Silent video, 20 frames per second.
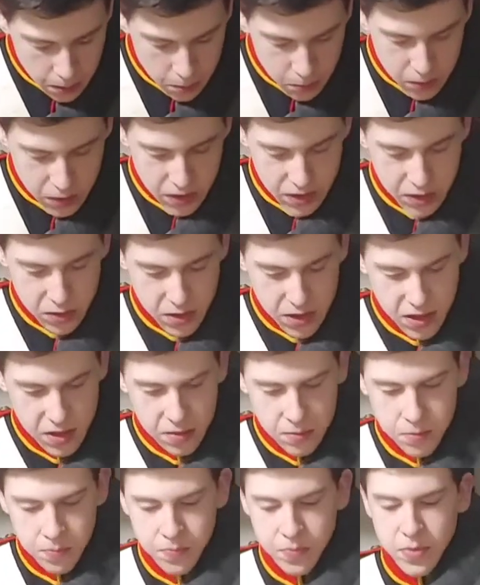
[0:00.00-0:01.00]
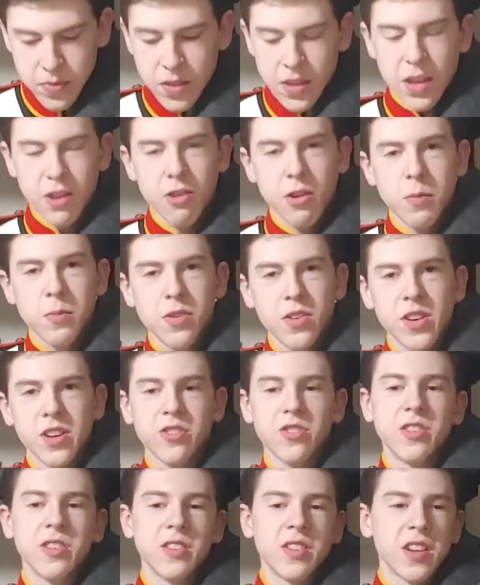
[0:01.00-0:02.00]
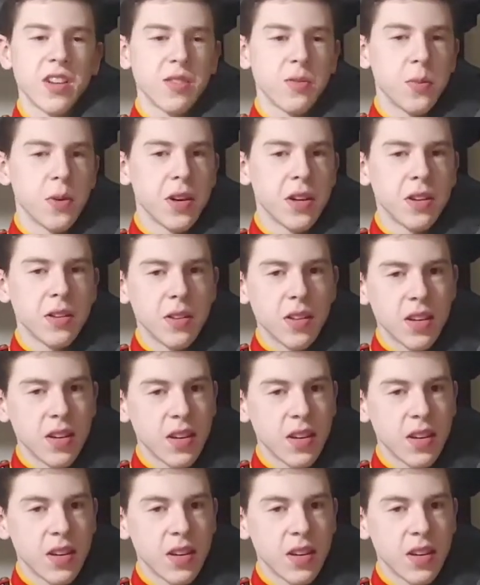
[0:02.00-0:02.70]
but you can get reproductions as well.